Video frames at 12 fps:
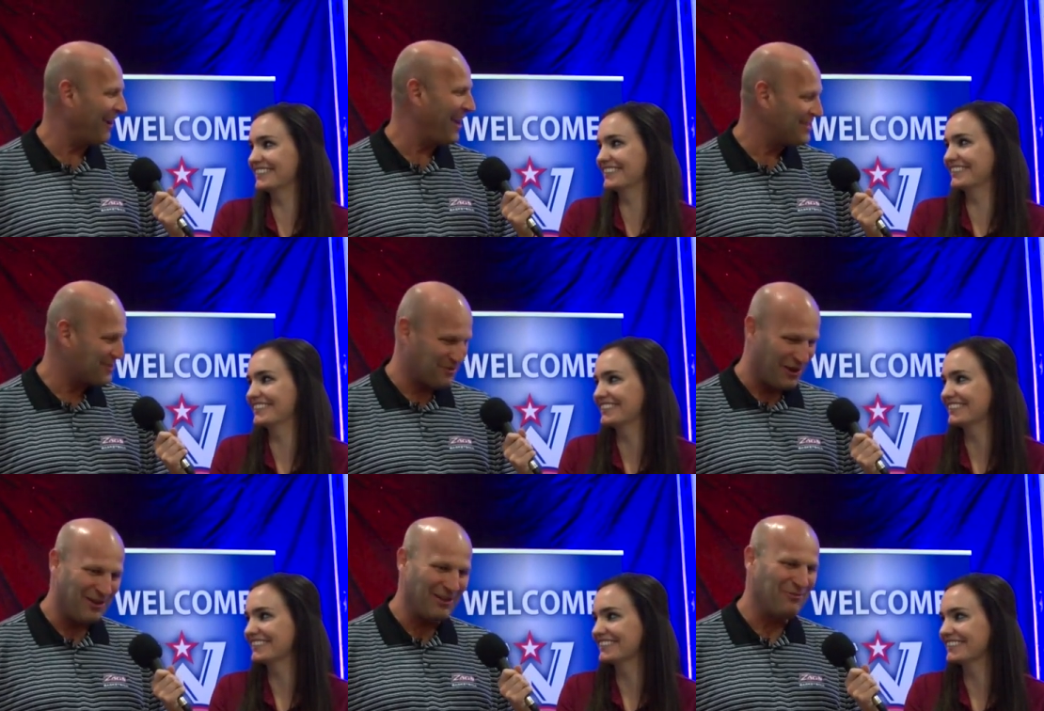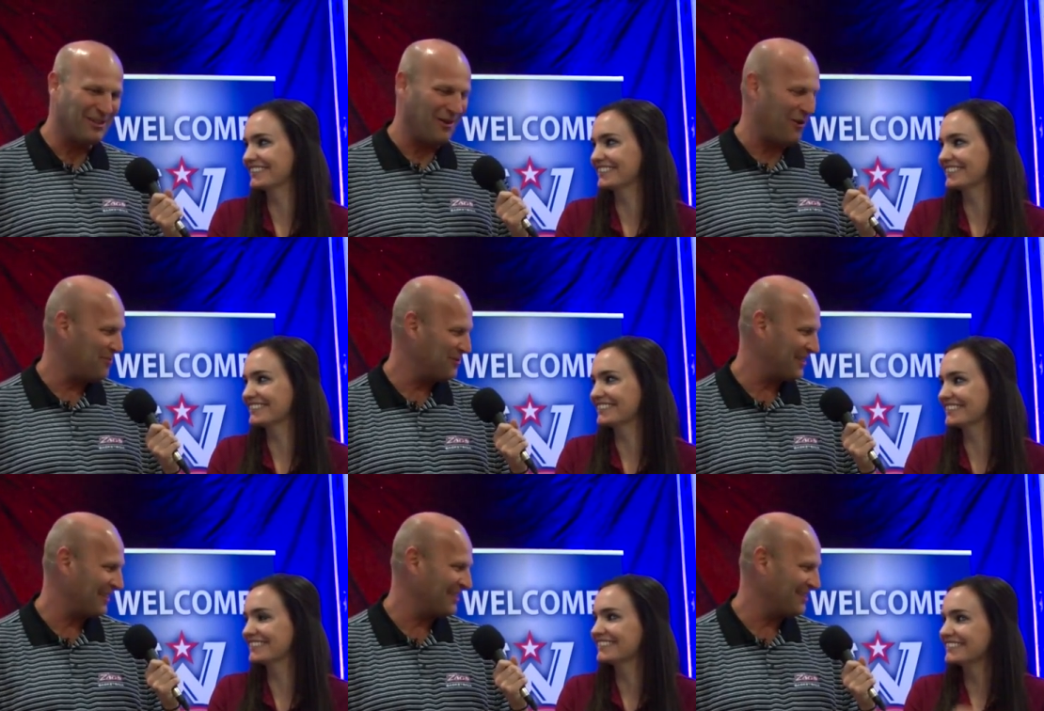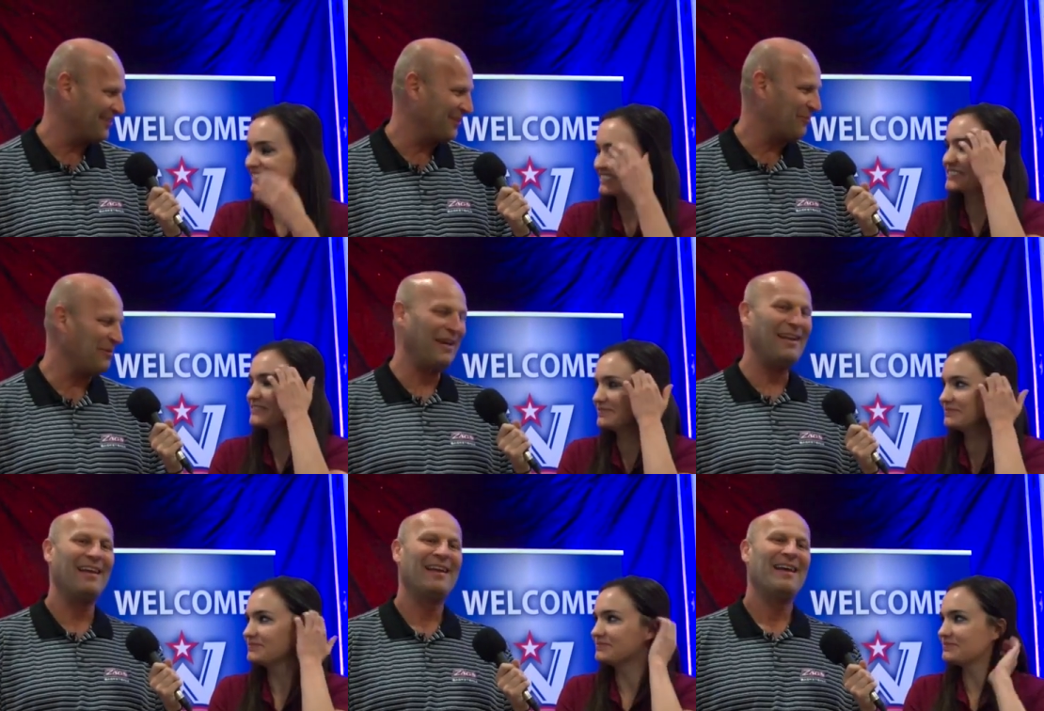Speaker 1: right? Struggling with the homesickness a little
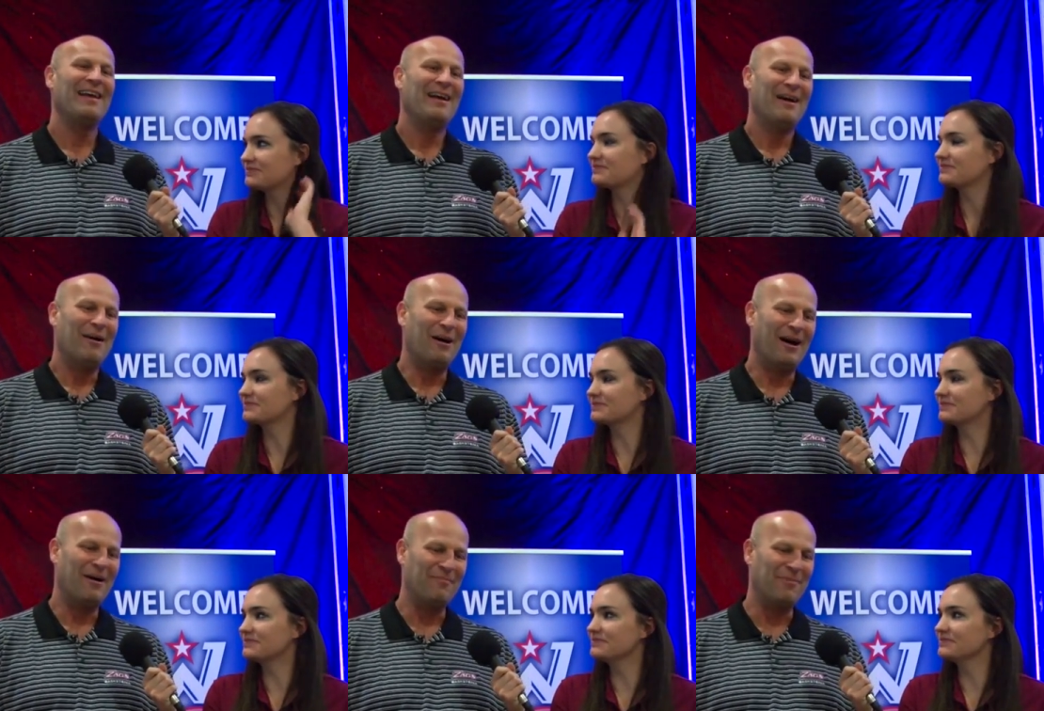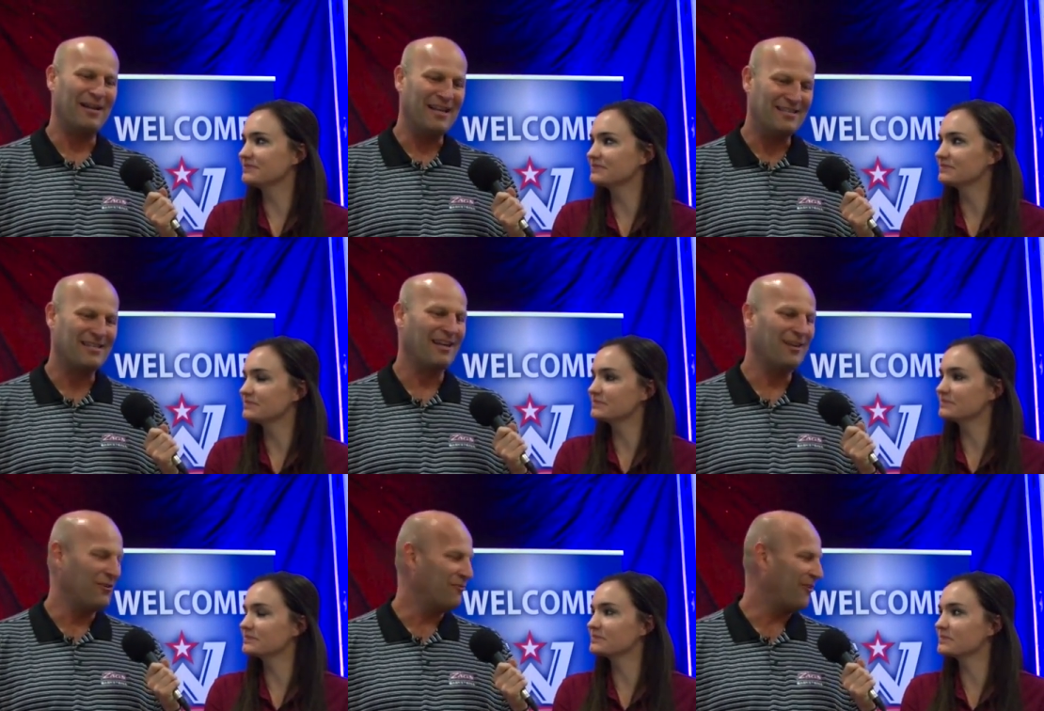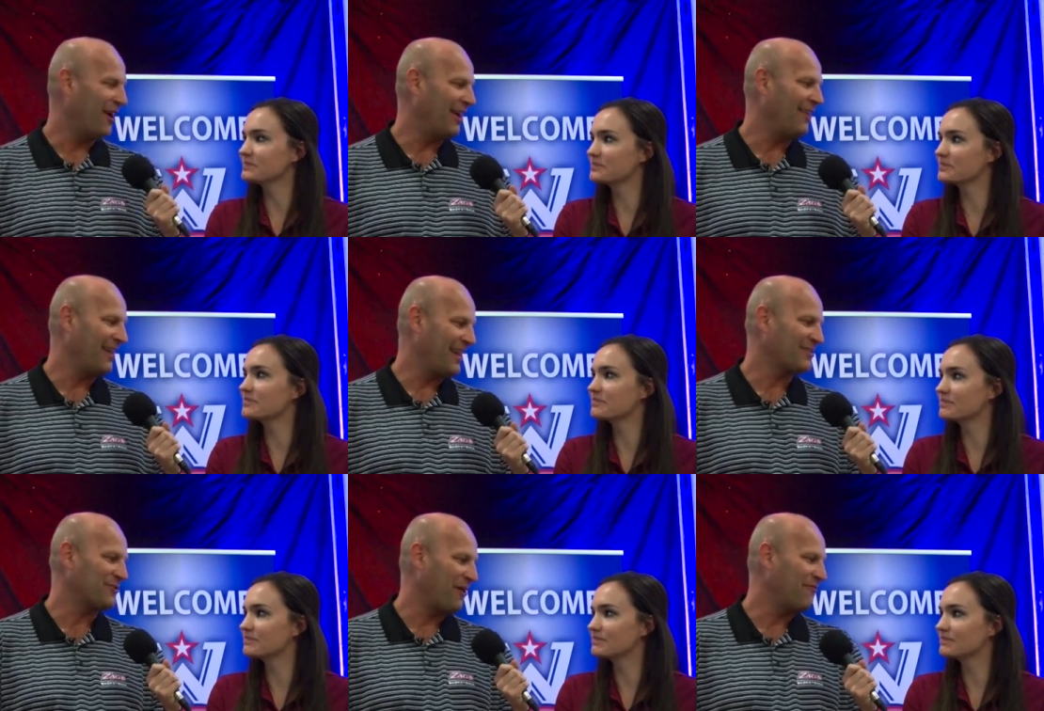bit, uh, but he's going to do fine. I think he
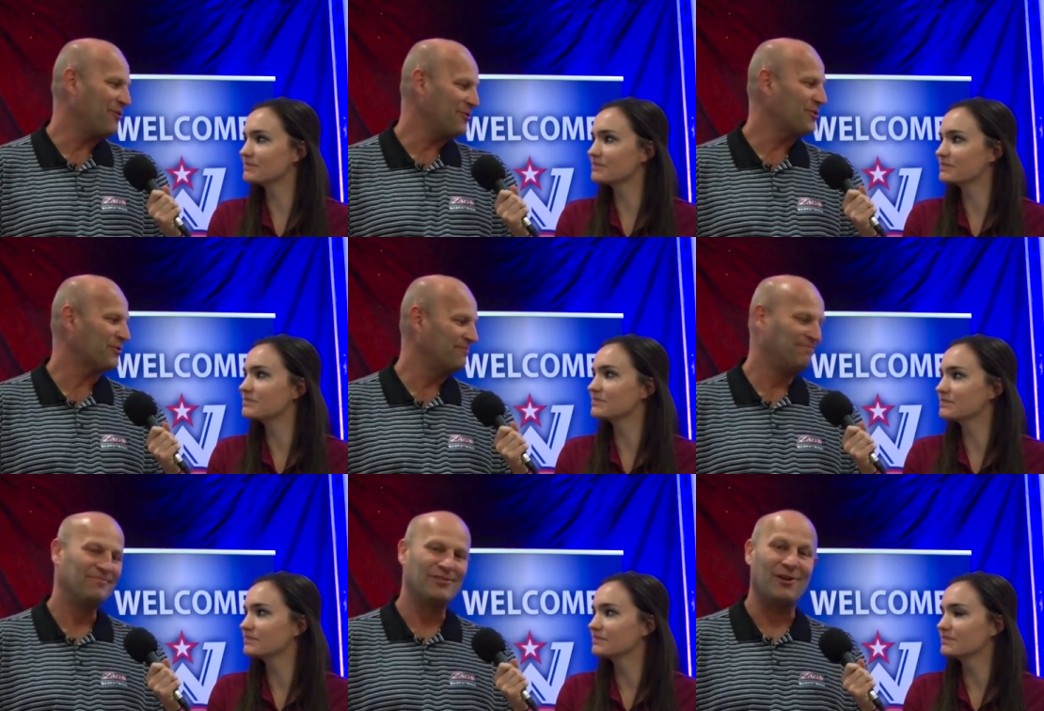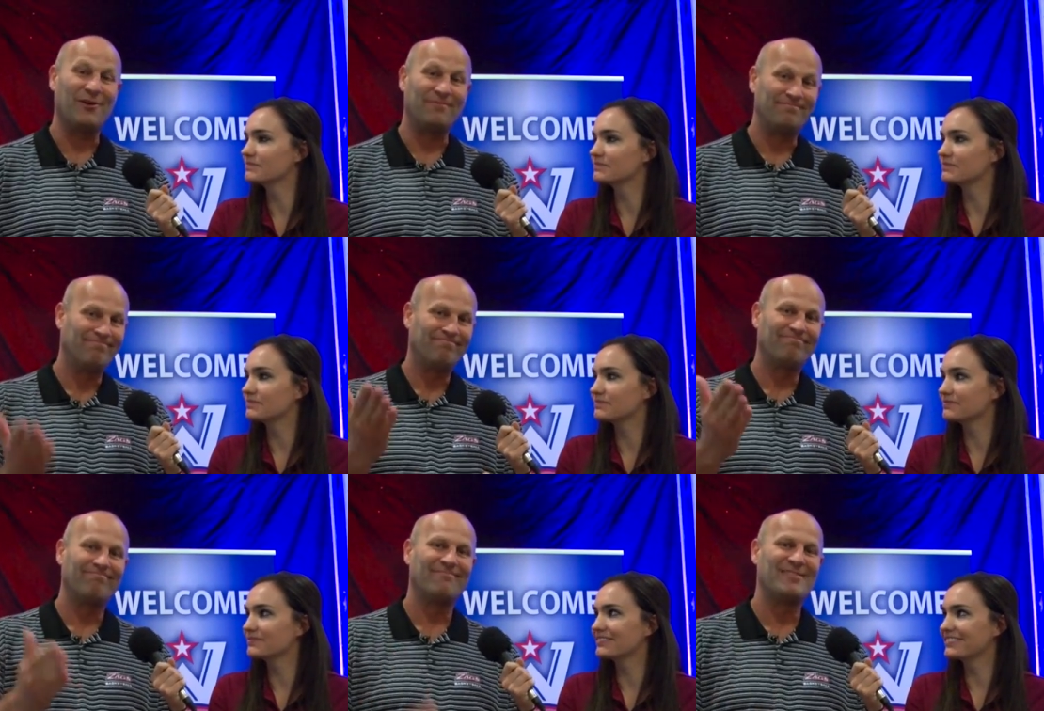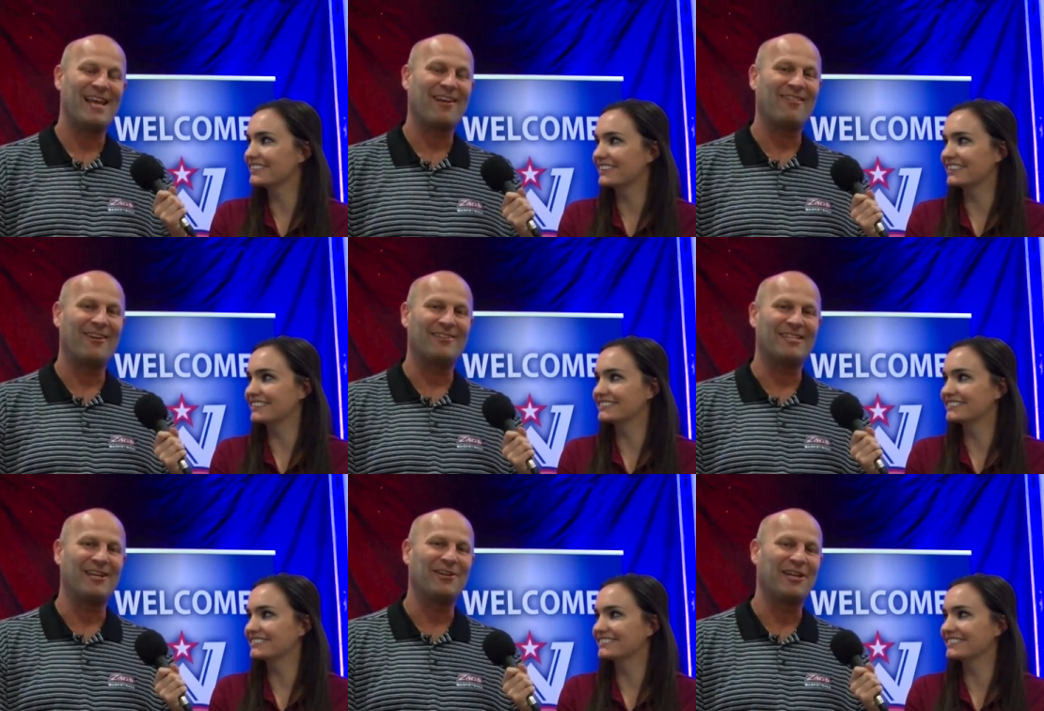has a great future. So, Santa Clara,
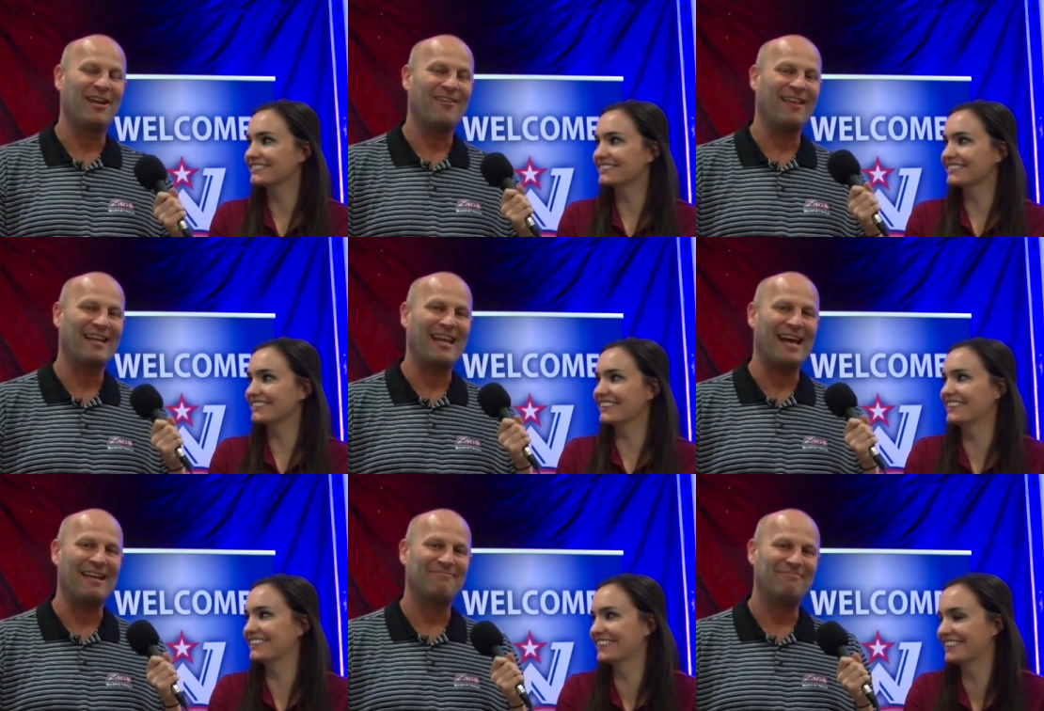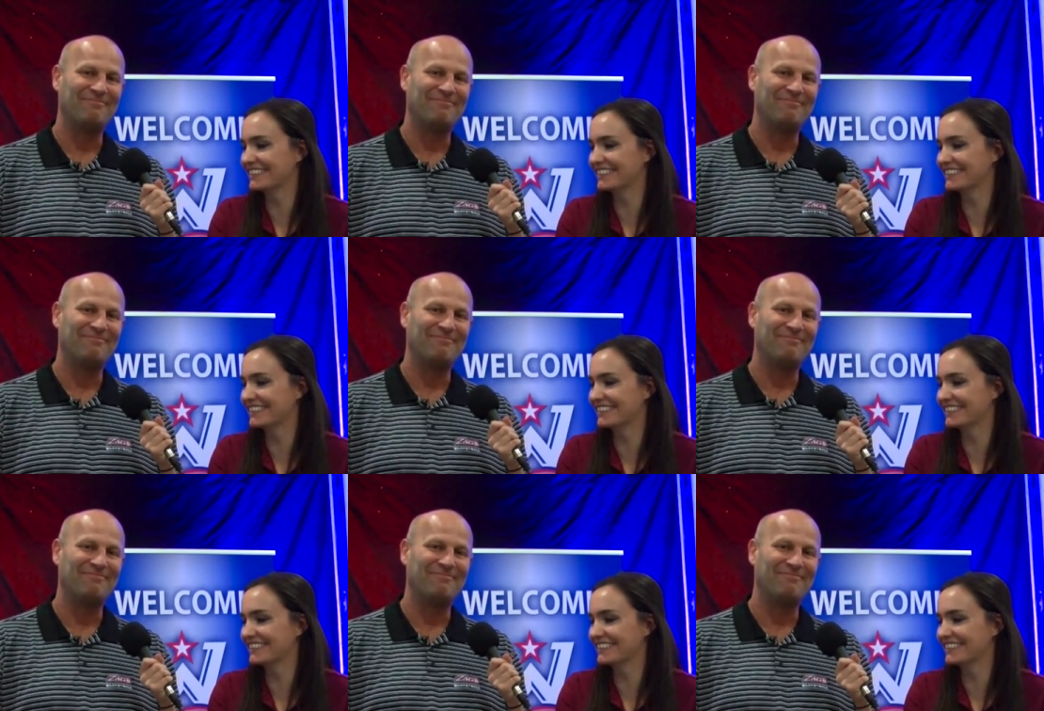take good care of that guy.